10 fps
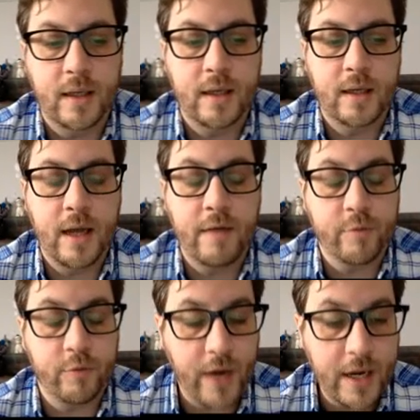
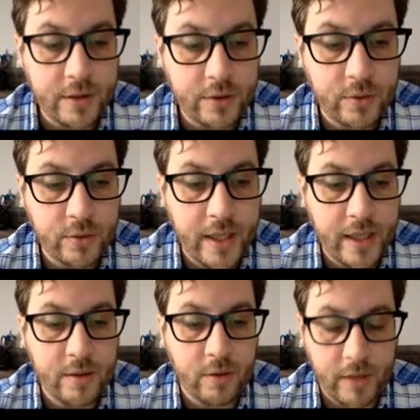I've provided you
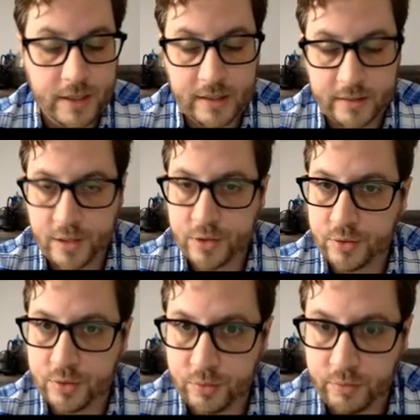a correct
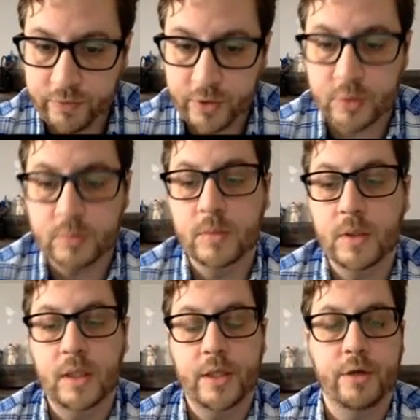citation to the film
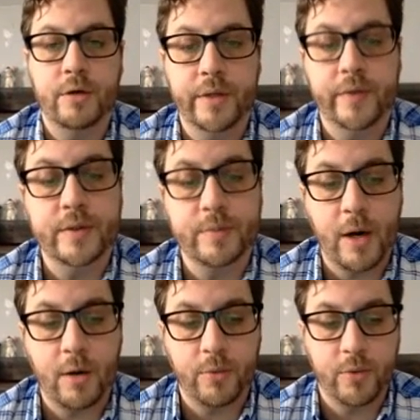here in this
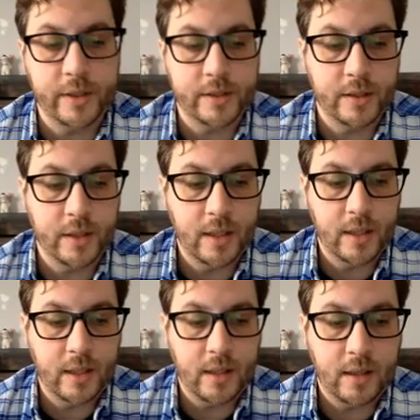PowerPoint
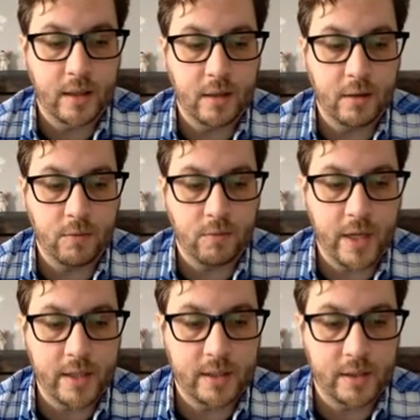
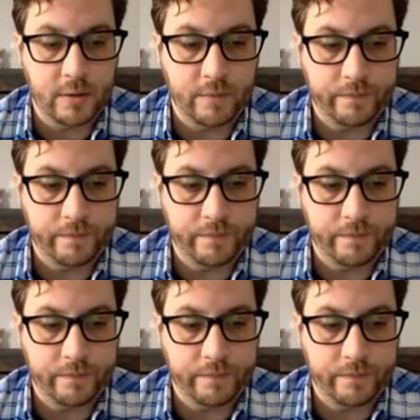right here.